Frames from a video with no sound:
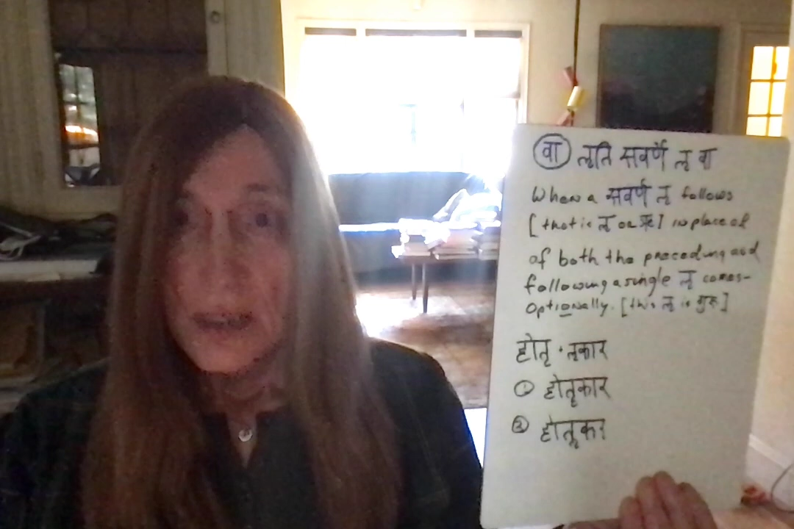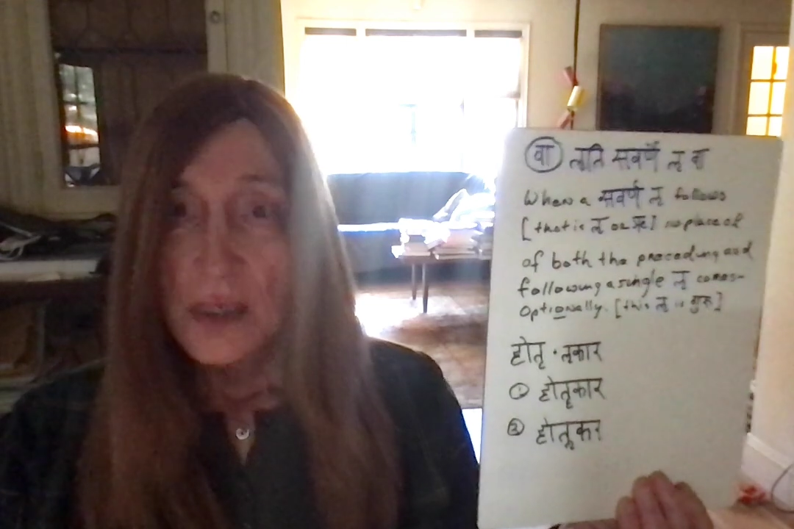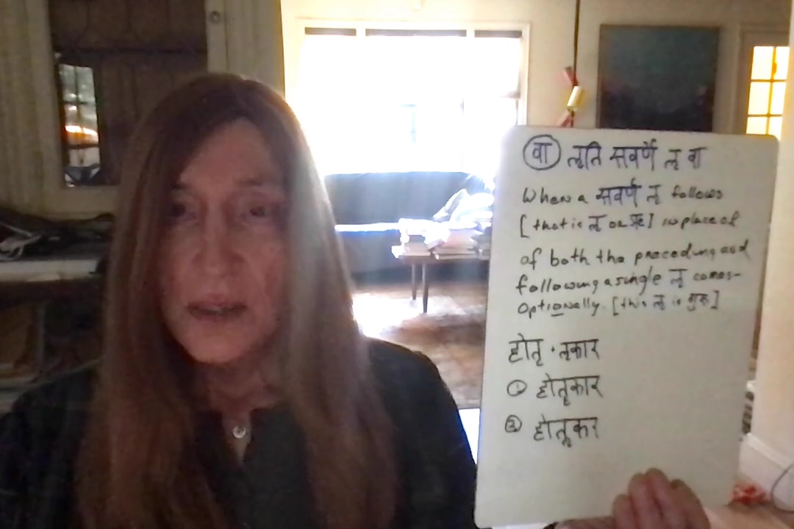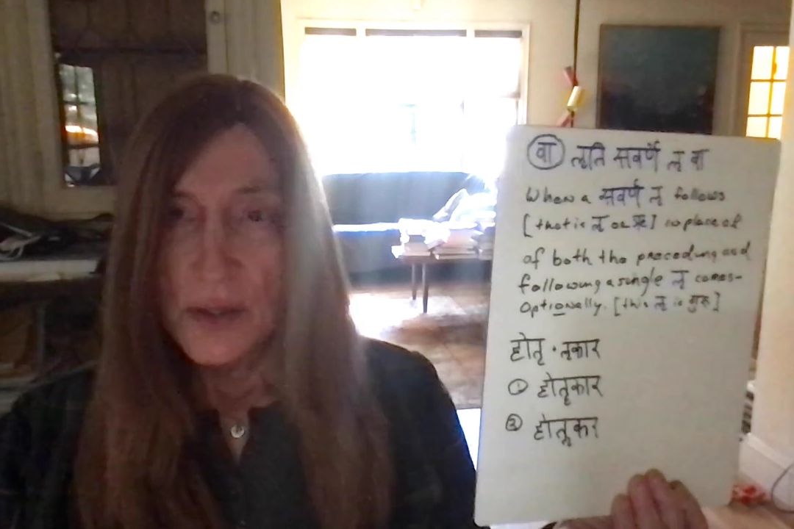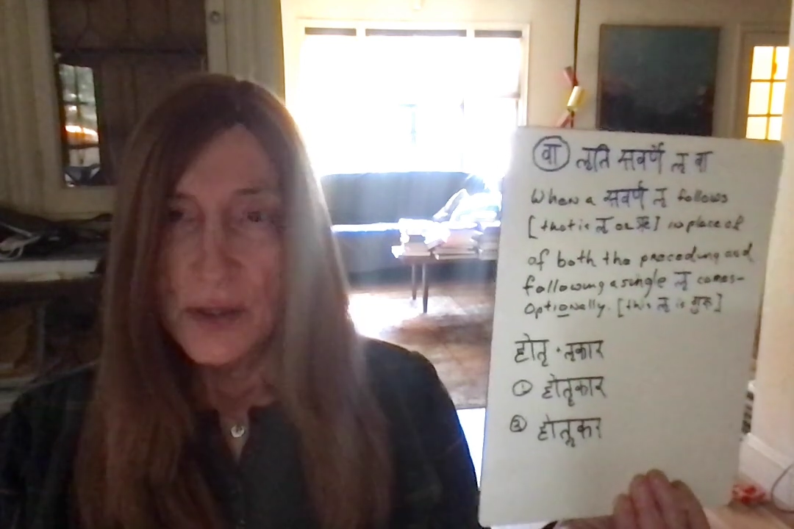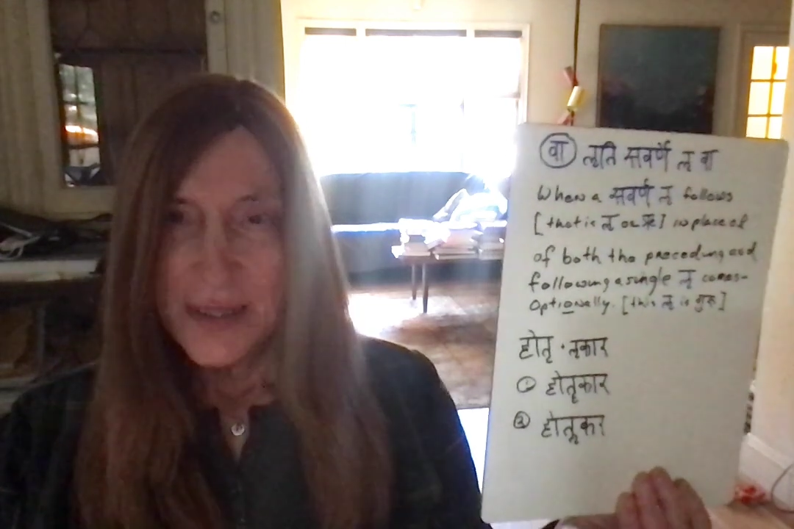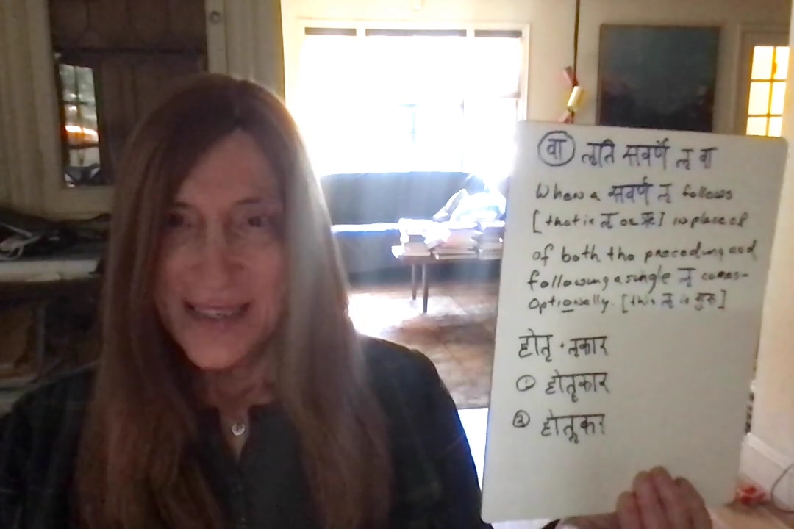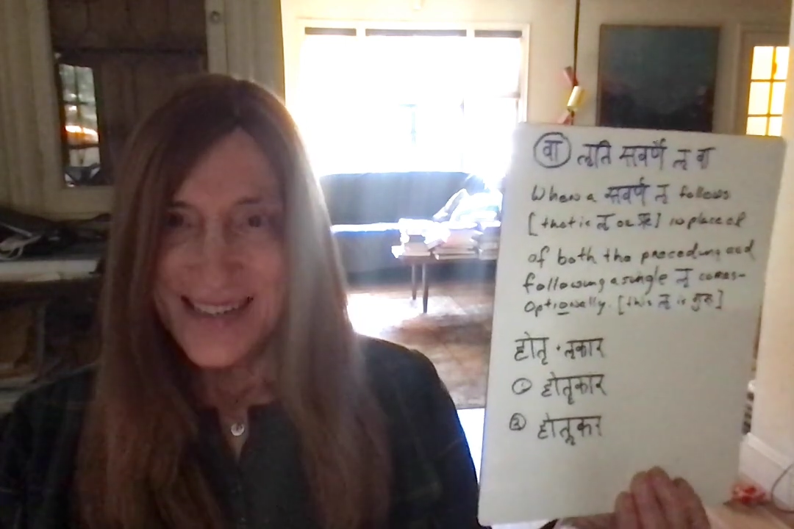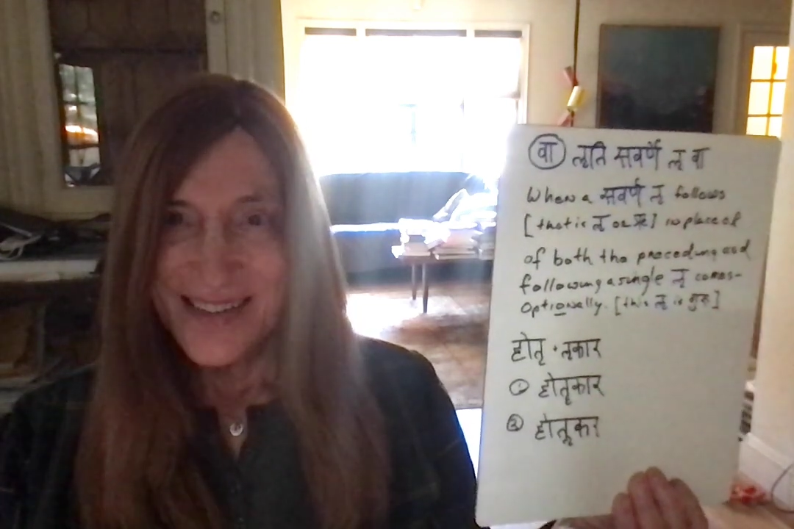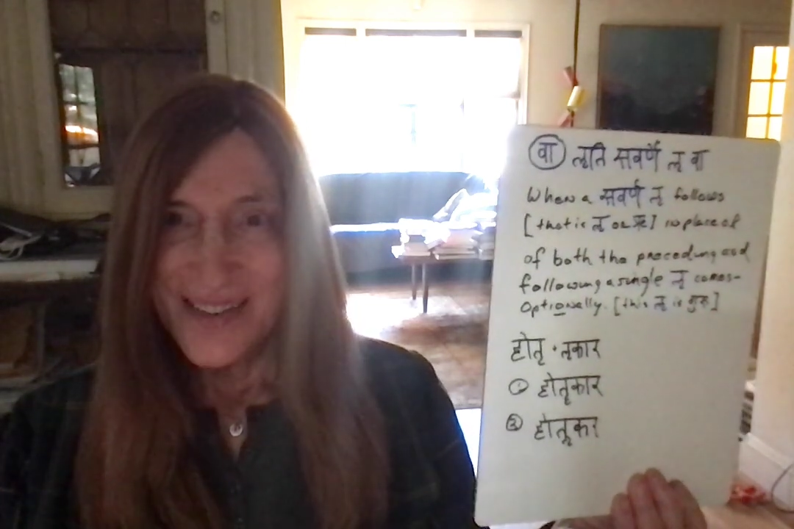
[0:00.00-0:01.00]

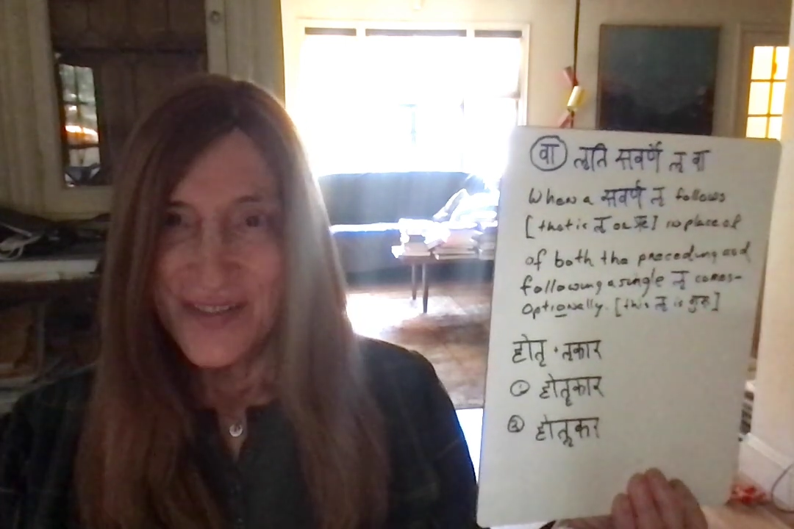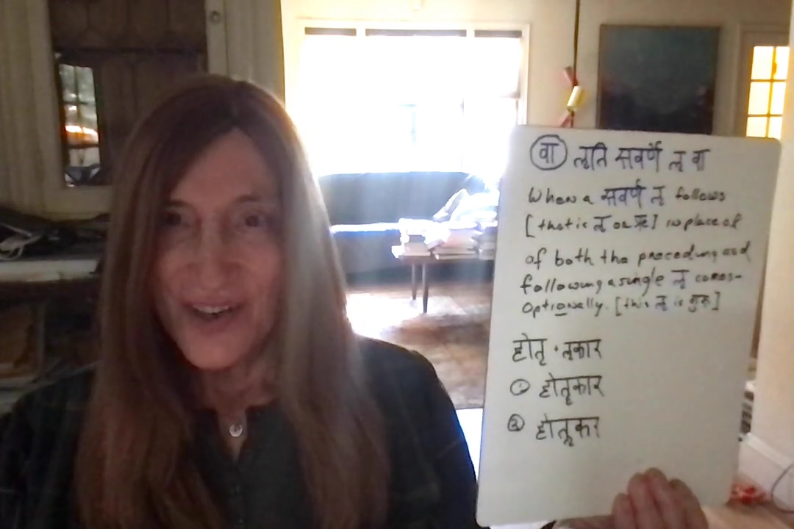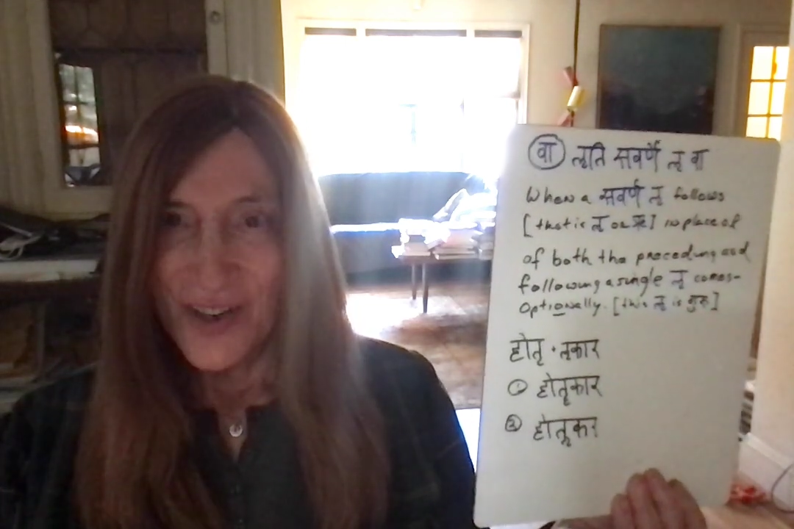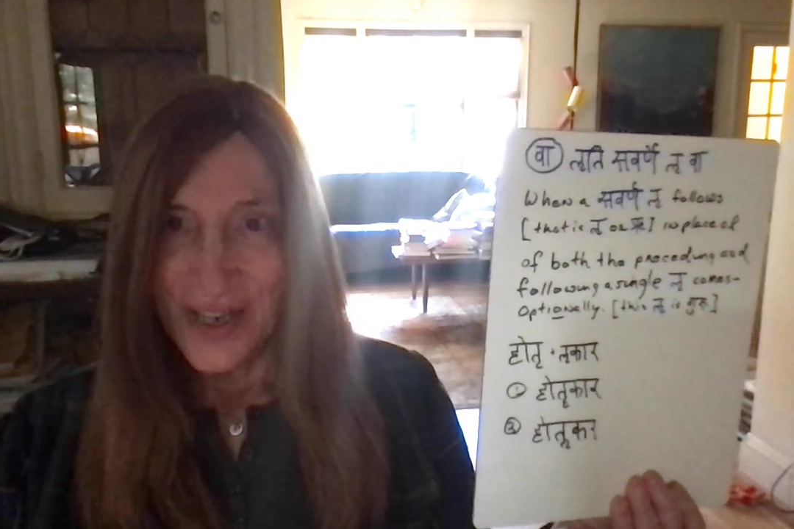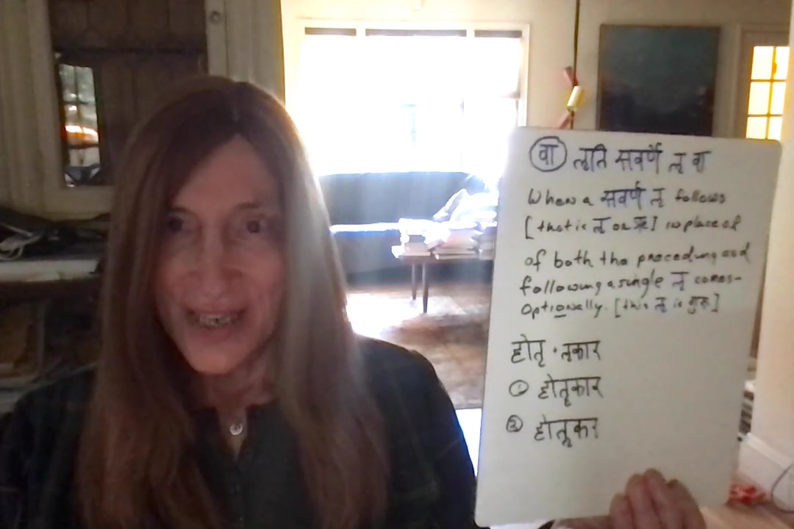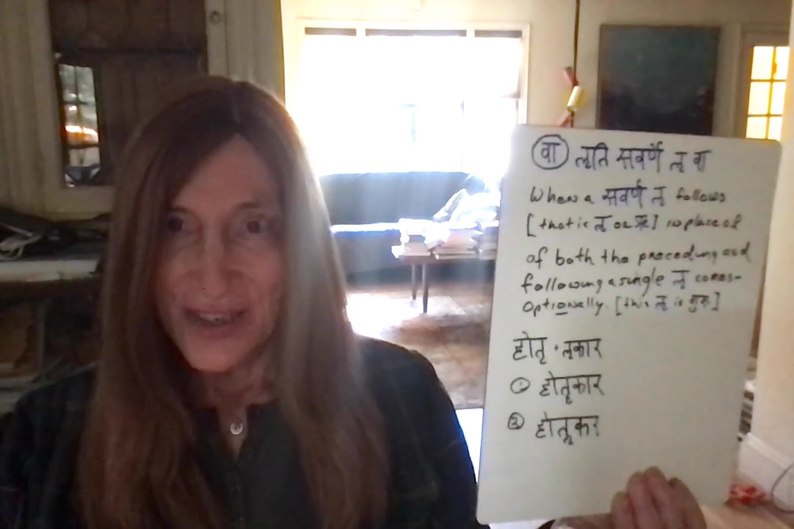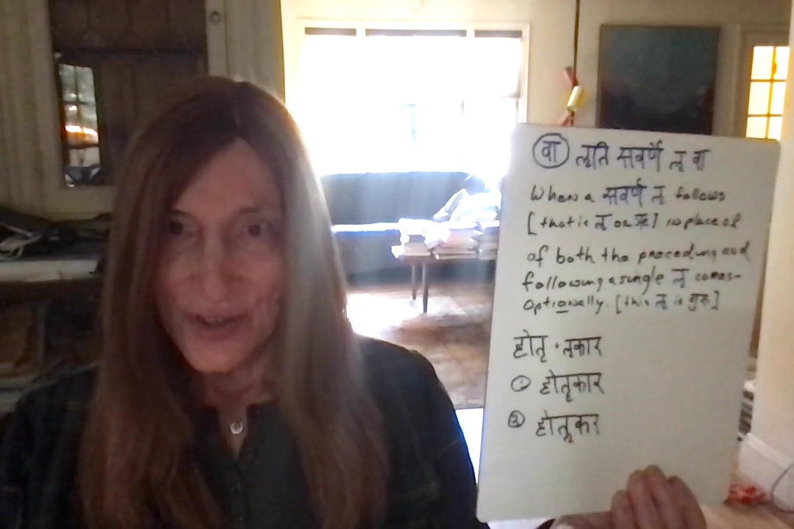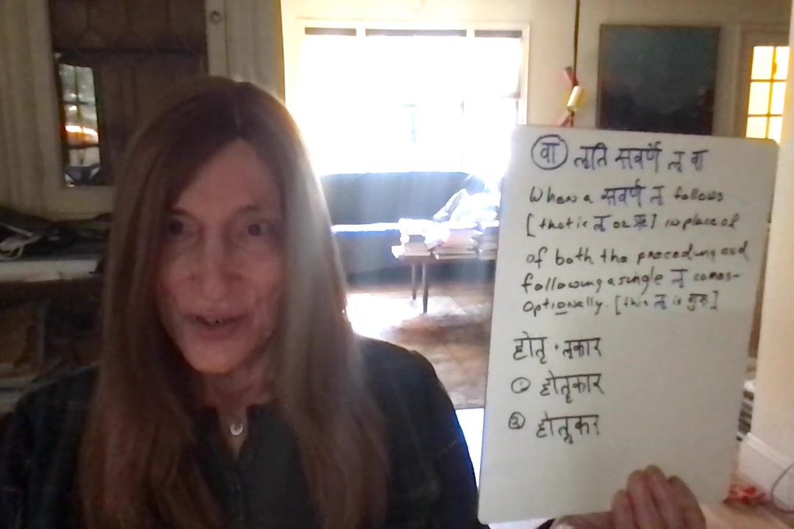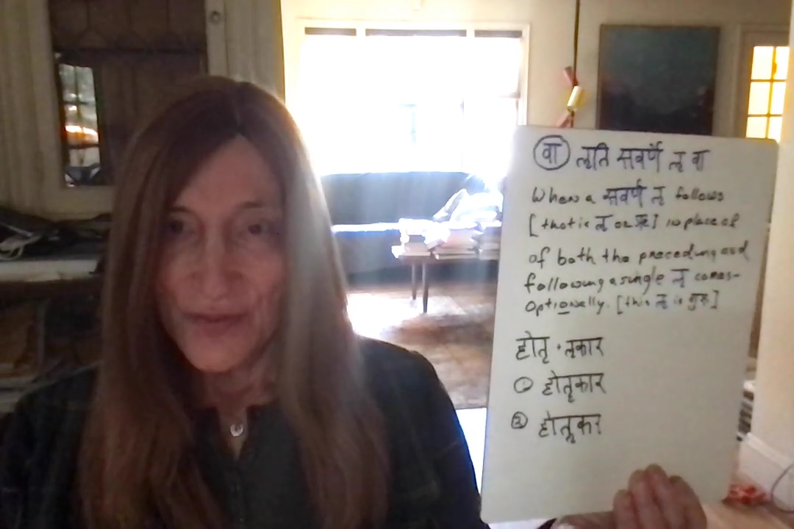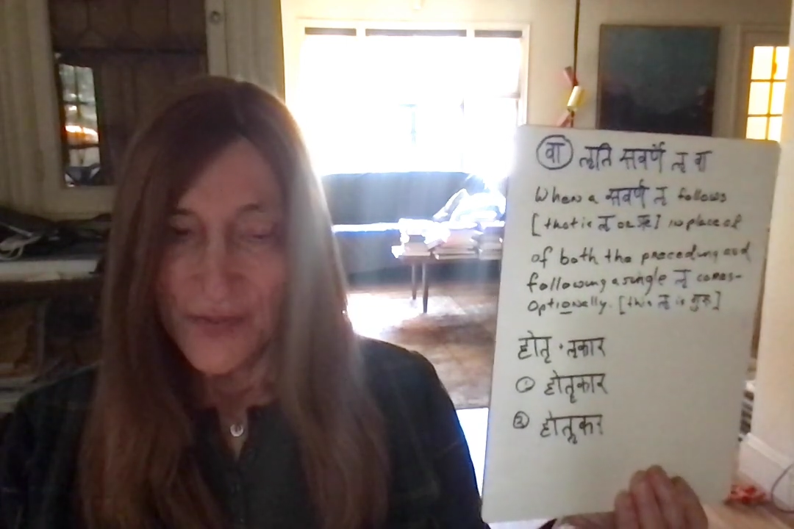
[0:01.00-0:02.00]
Lurti Savarne
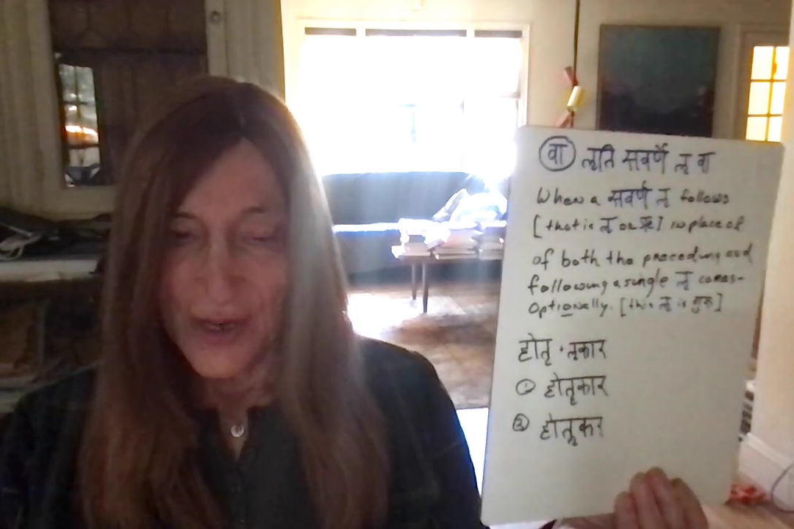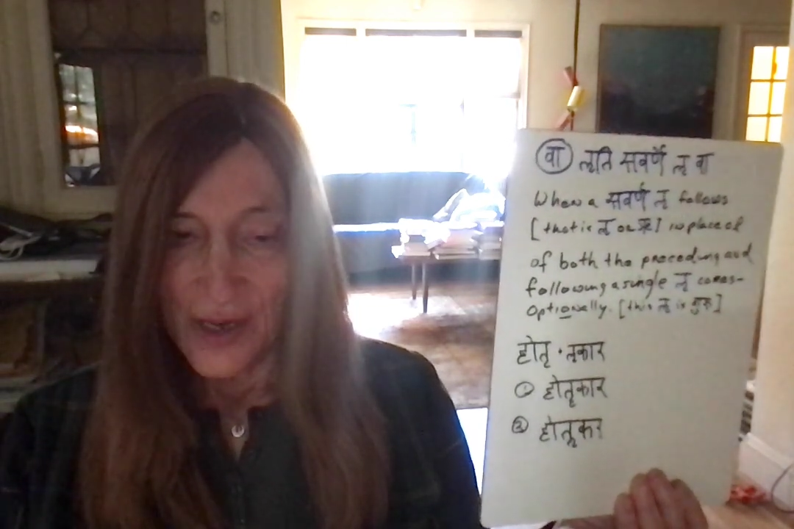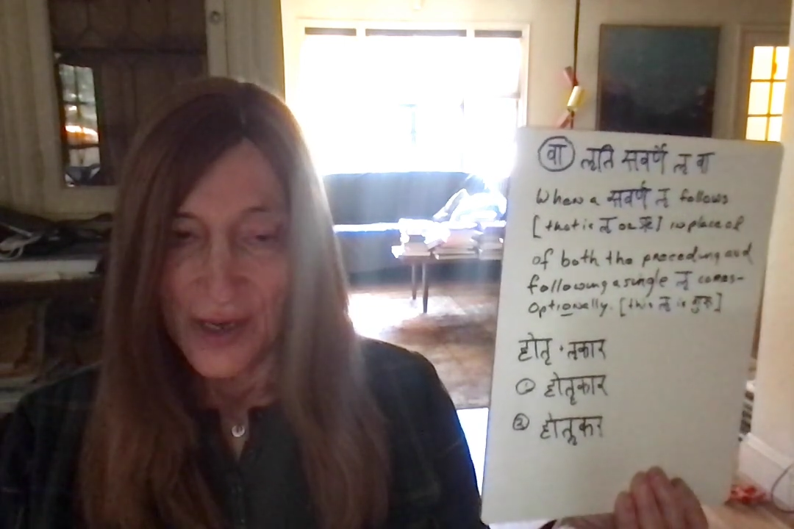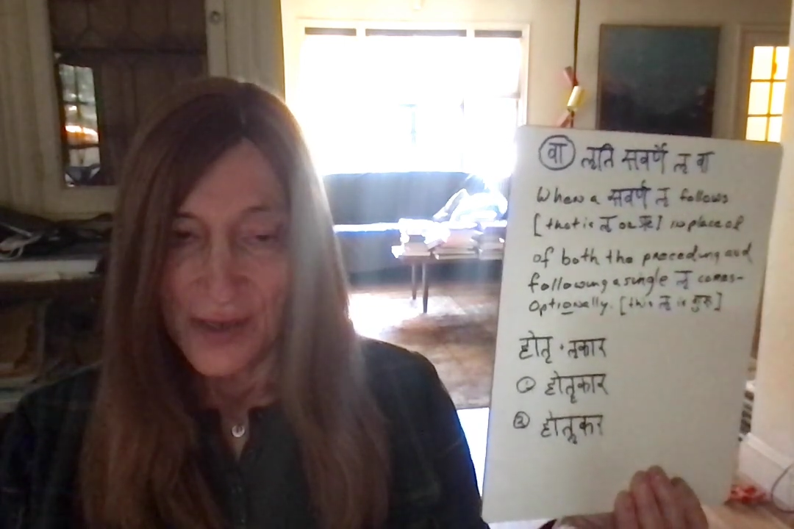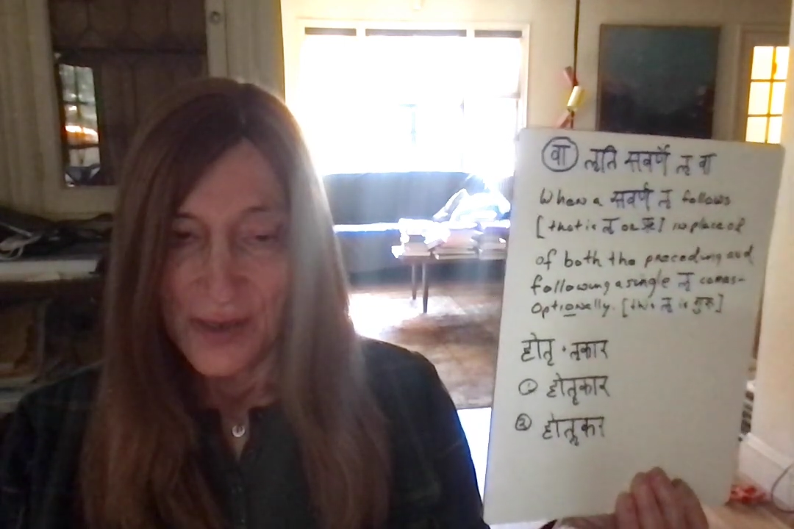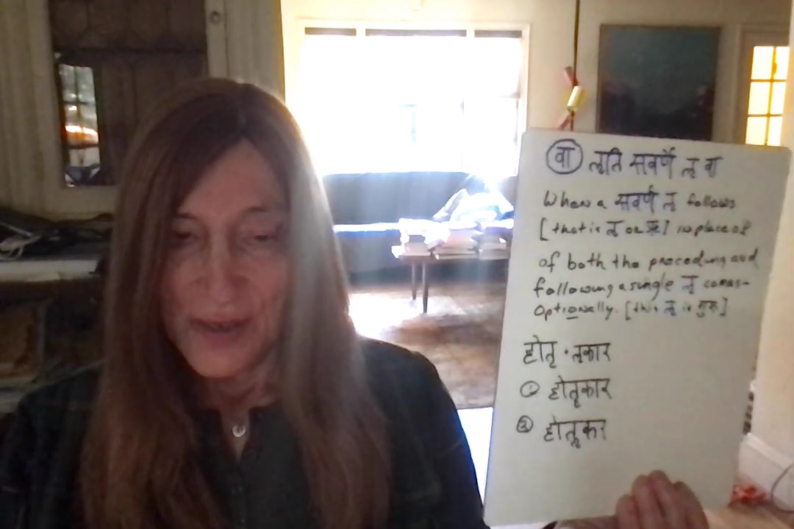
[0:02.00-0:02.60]
Lurva.